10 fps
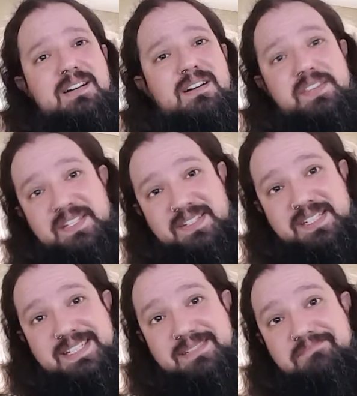On this
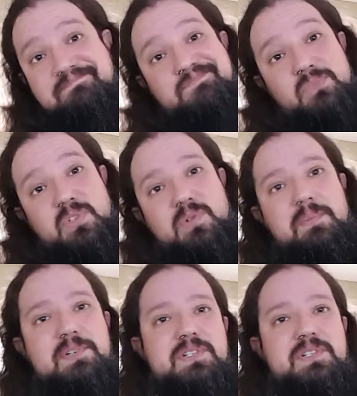thing, swap your